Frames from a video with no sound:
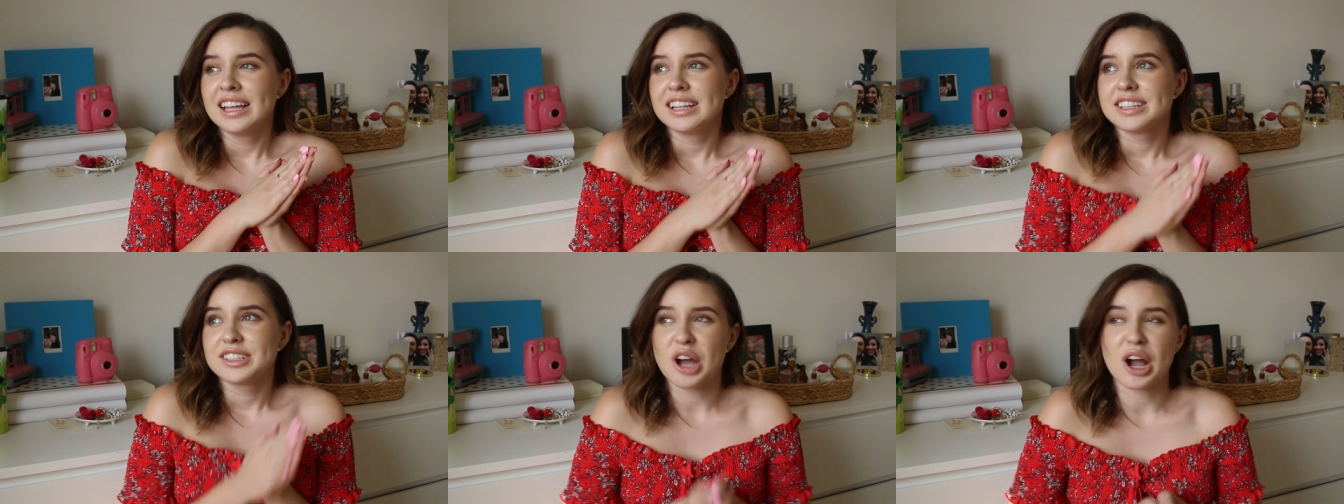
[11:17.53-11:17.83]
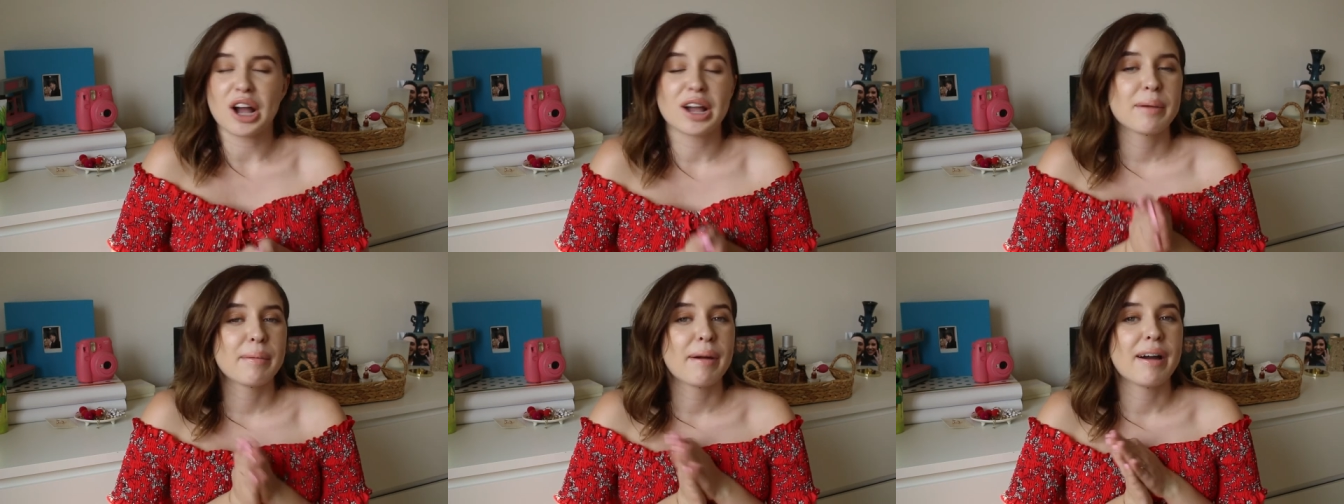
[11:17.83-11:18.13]

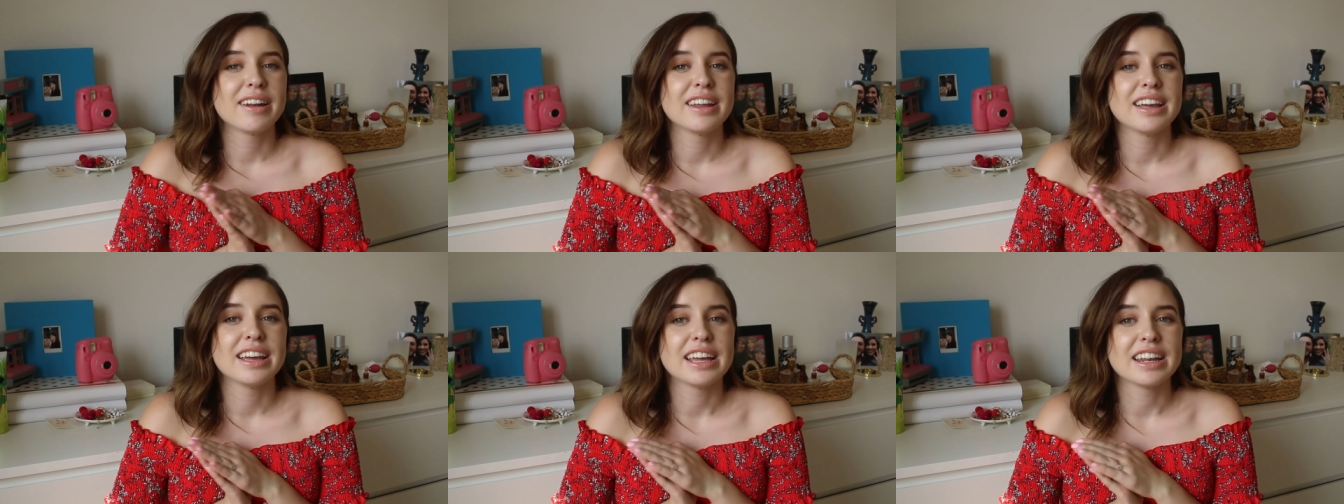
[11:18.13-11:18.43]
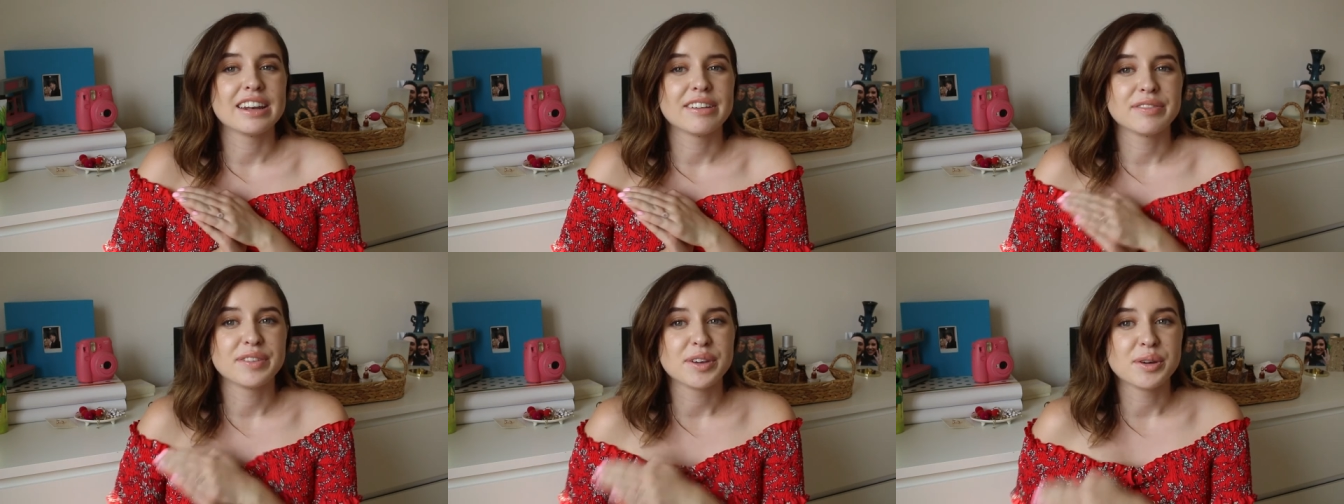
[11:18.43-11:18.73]
talk about it
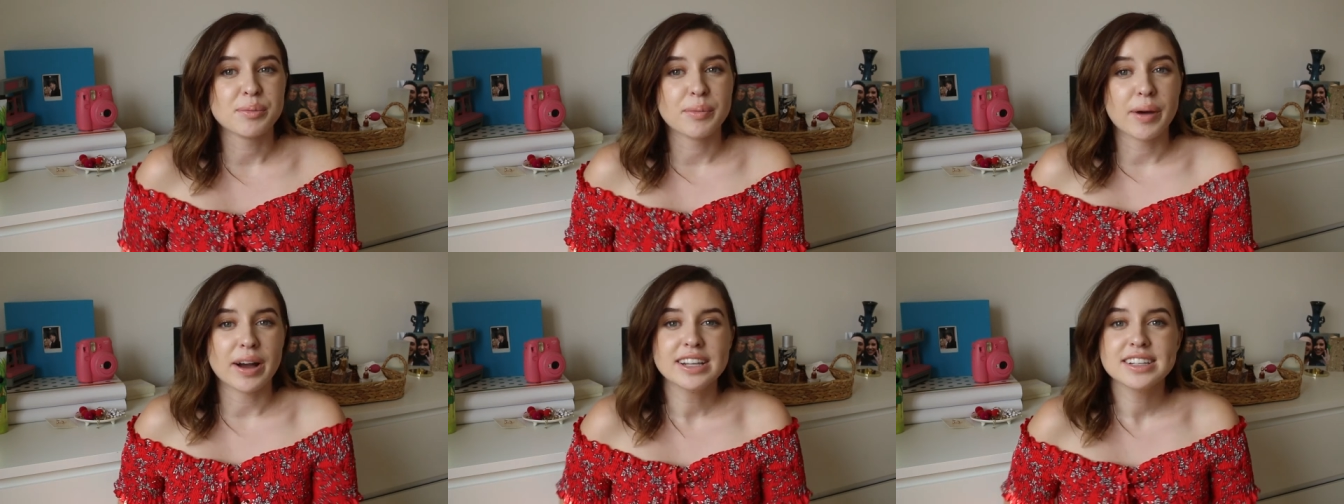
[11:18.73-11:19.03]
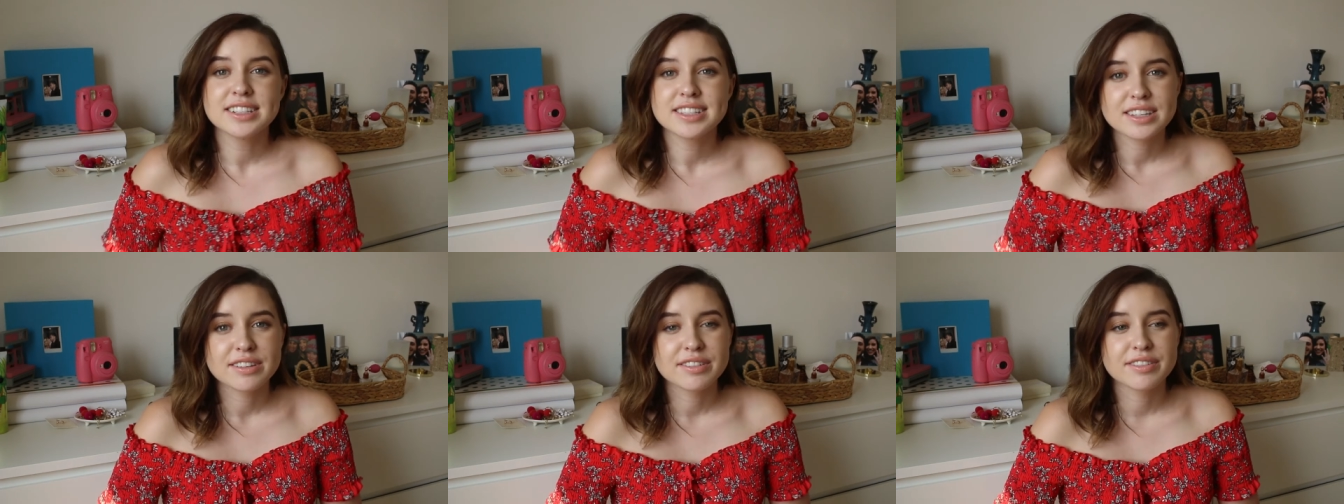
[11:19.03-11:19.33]
in a few
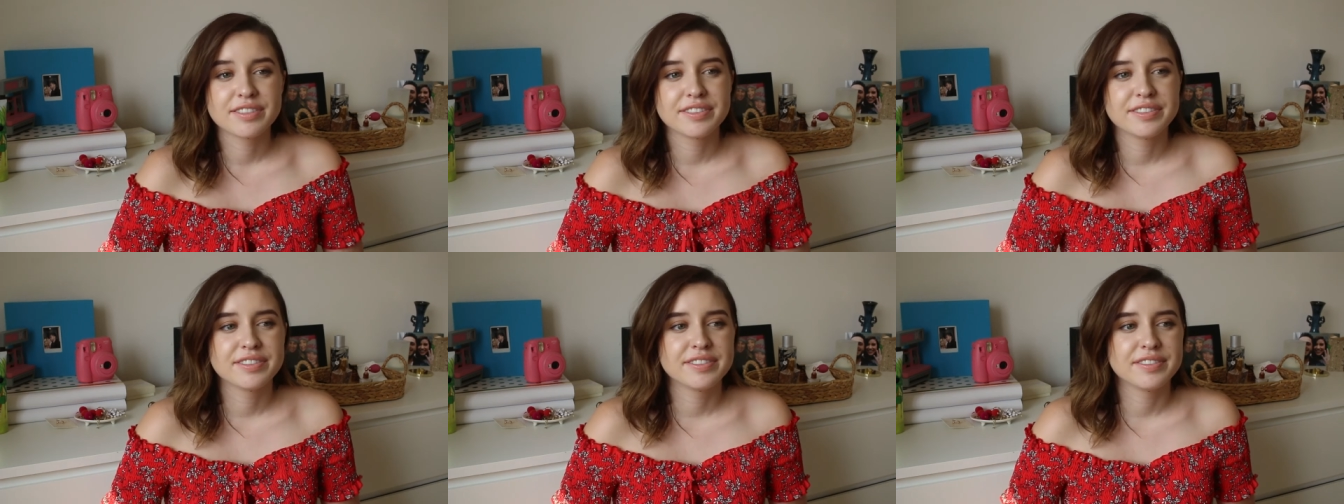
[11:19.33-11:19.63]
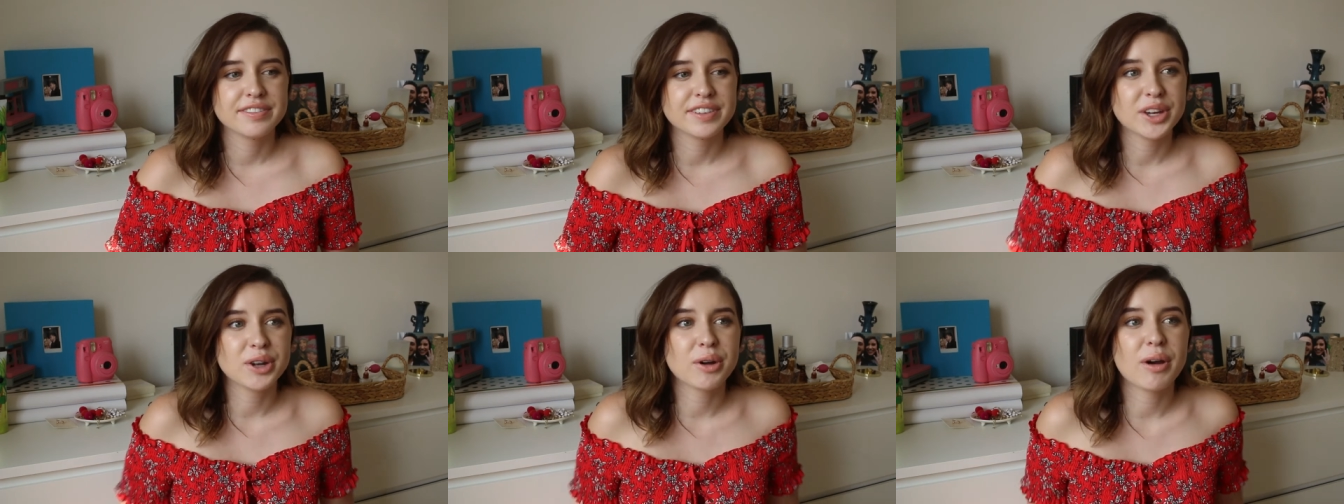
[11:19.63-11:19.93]
months of,
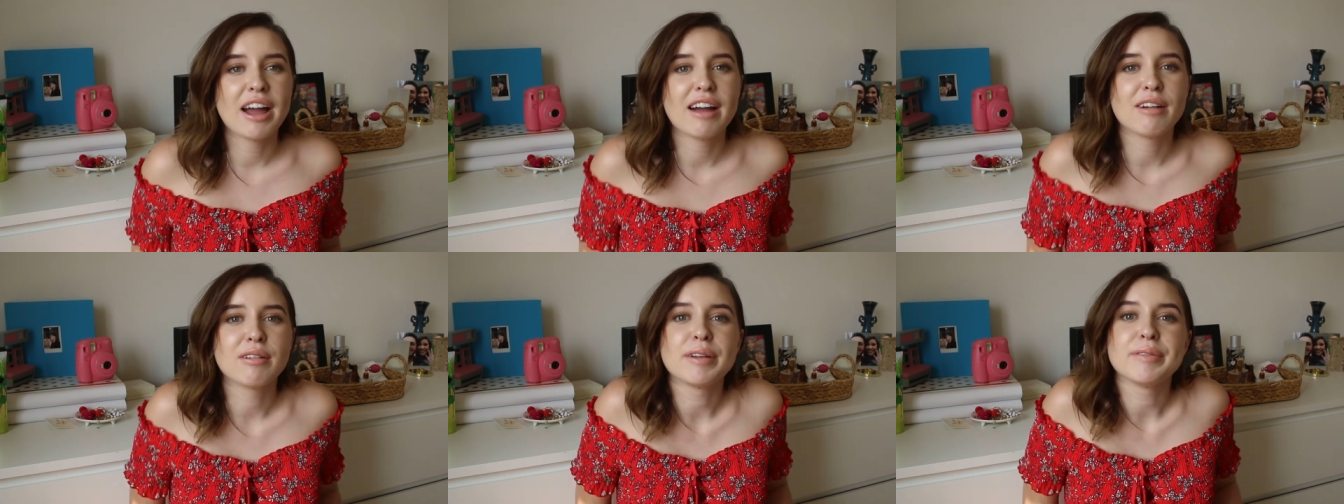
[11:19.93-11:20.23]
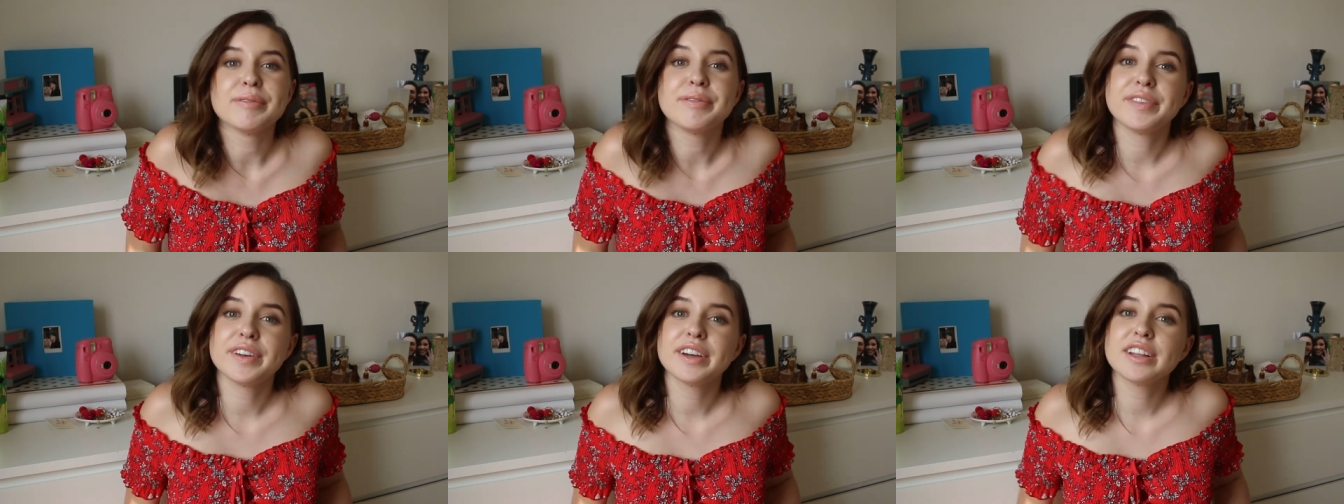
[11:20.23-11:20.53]
you know, how
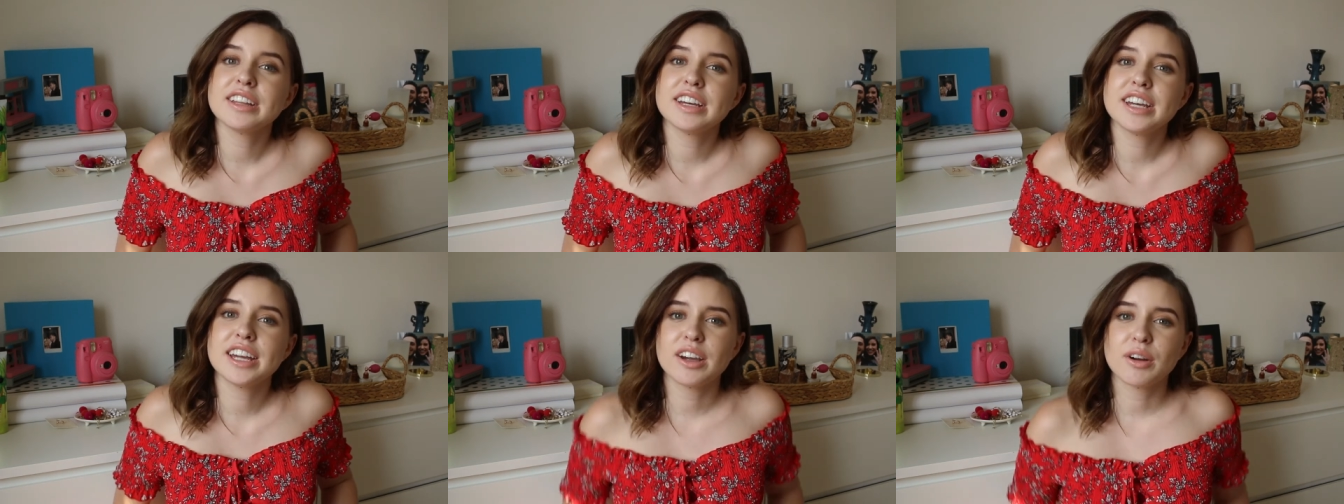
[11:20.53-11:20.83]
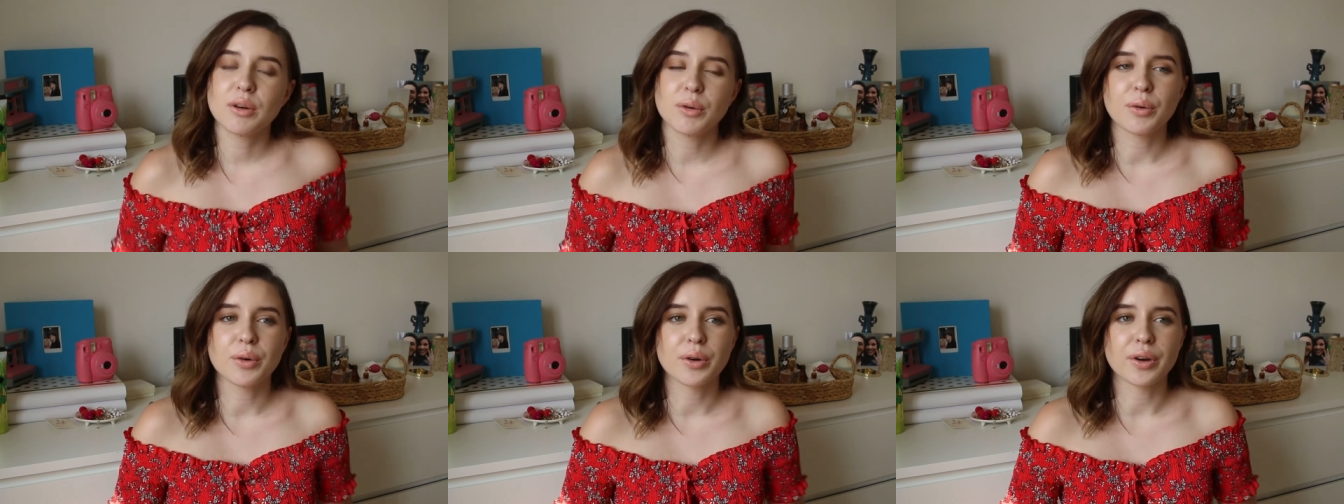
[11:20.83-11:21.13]
I'm feeling,
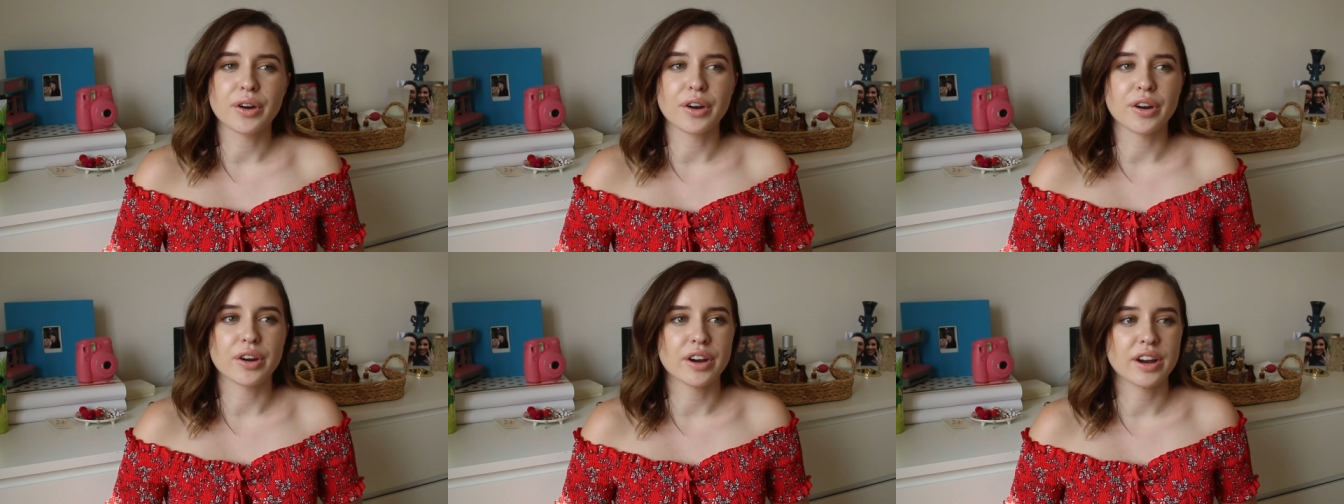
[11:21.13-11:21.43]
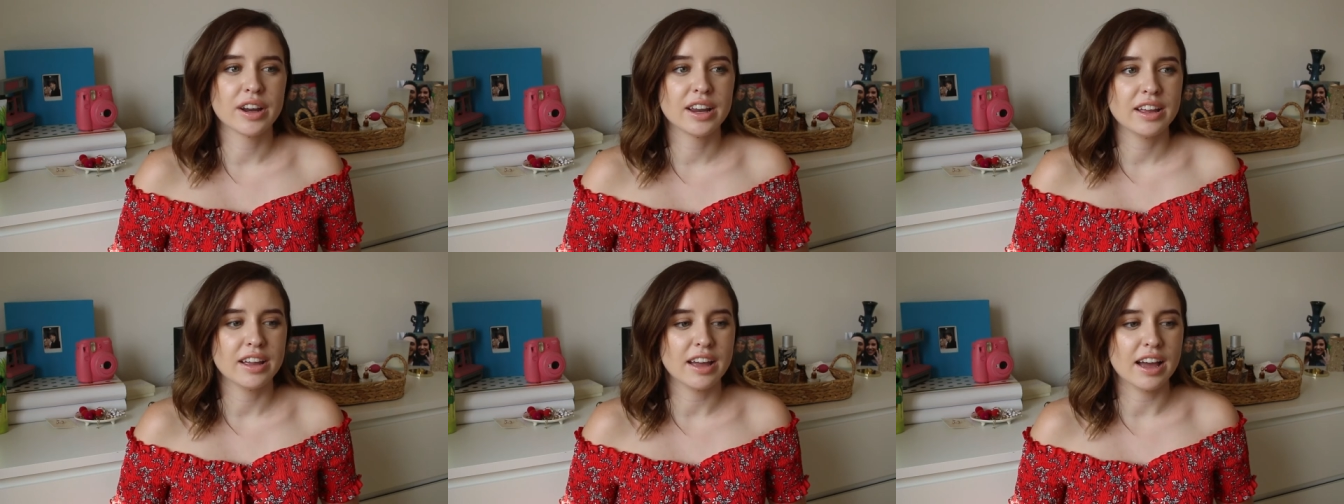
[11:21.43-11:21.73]
or